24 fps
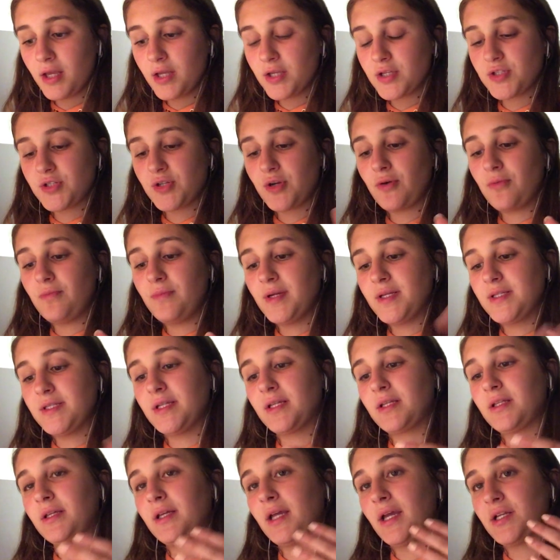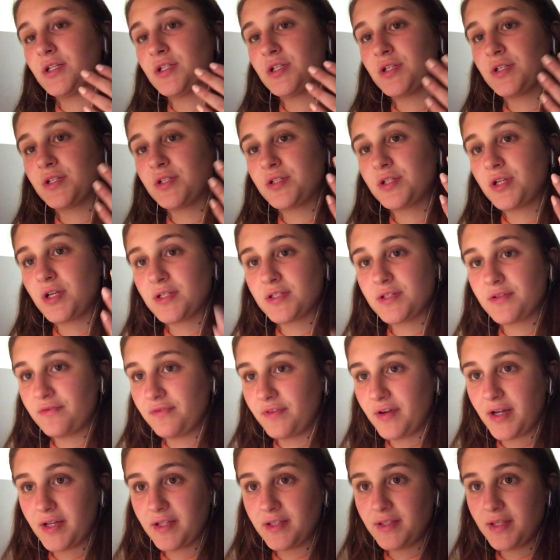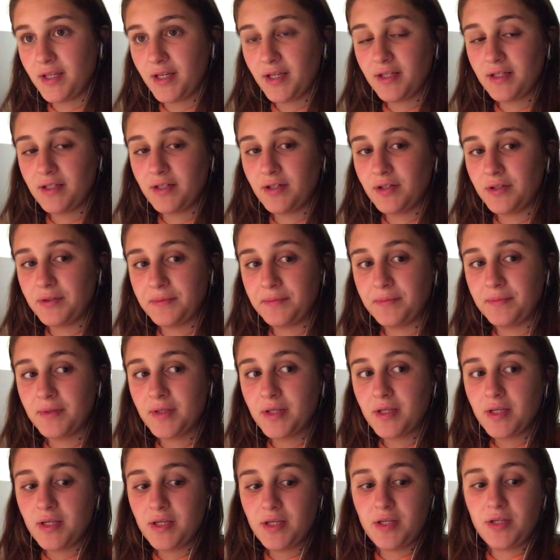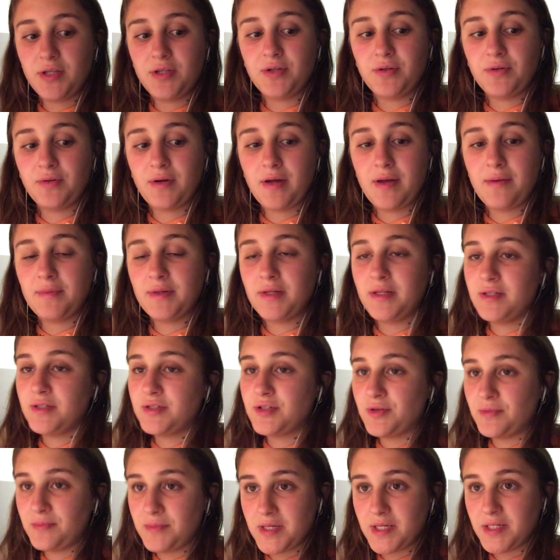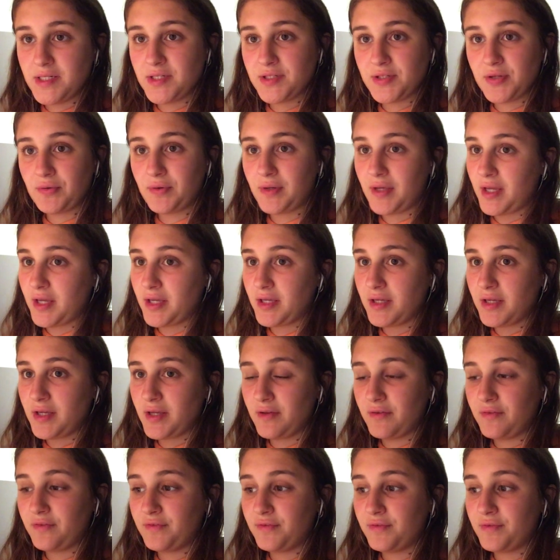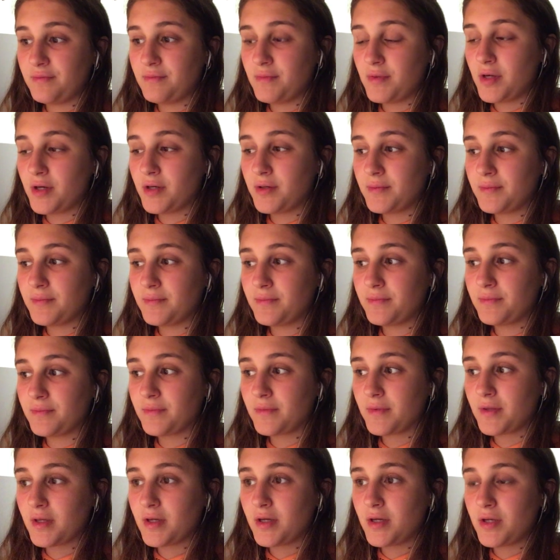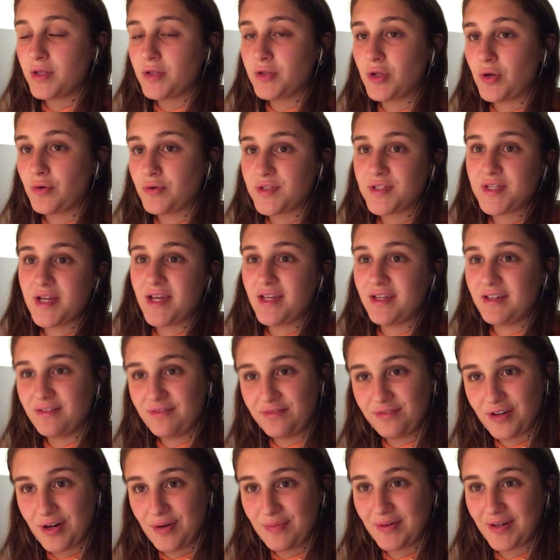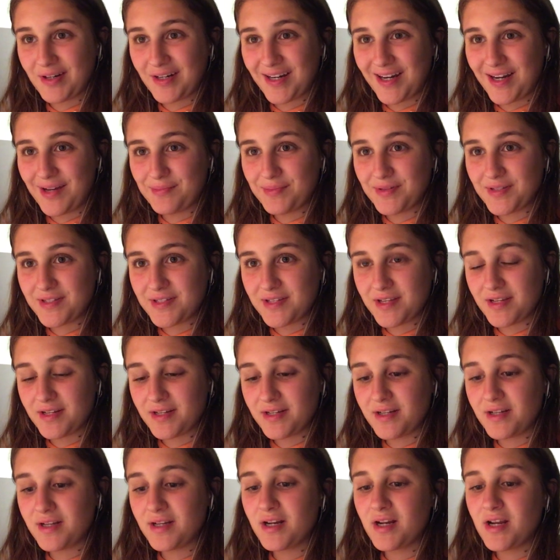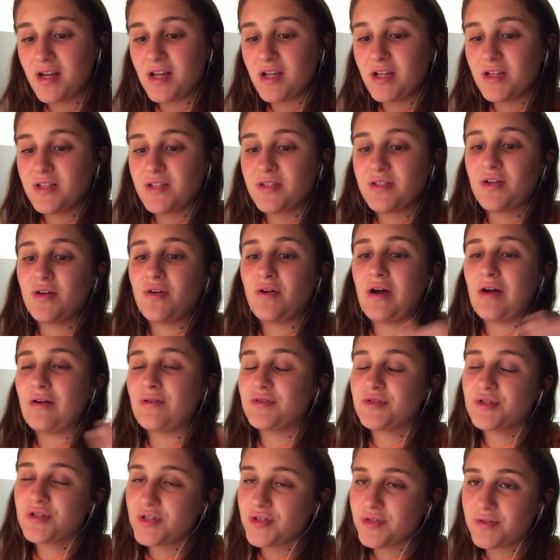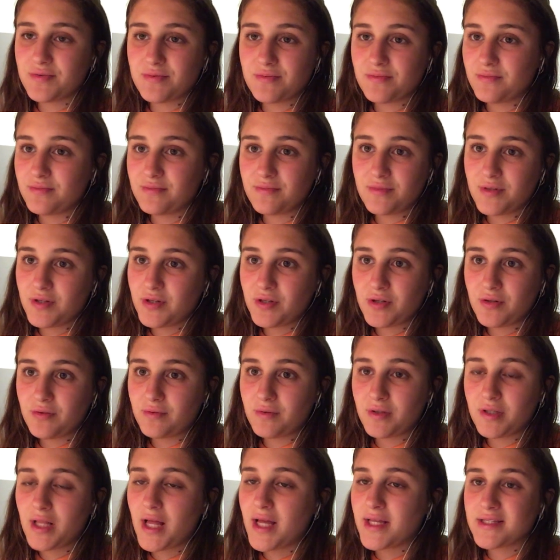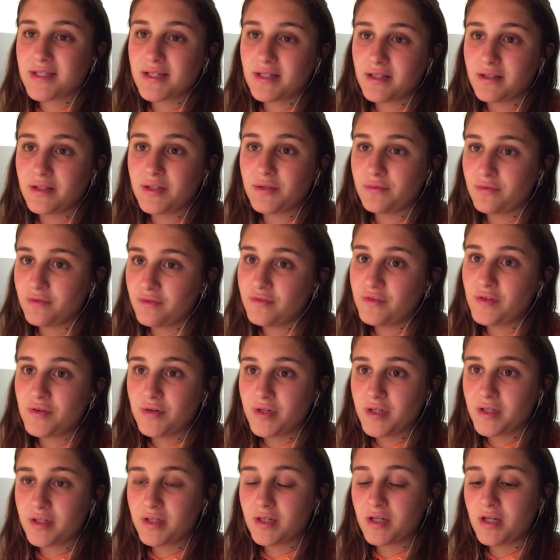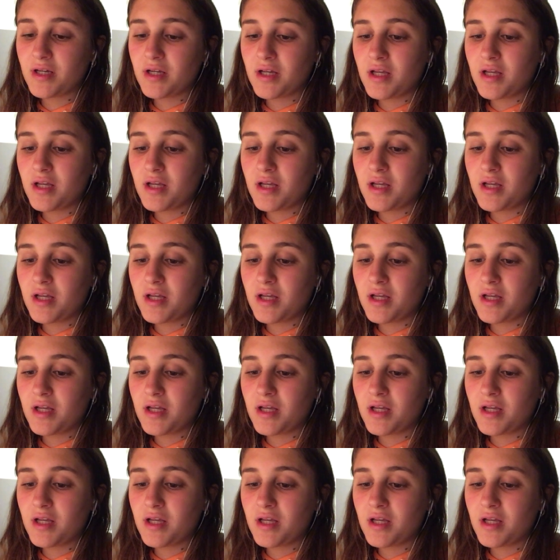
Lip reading: So basically, I just justified that, eminent domain is okay if those taken from are compensated. So I was just, classically refuting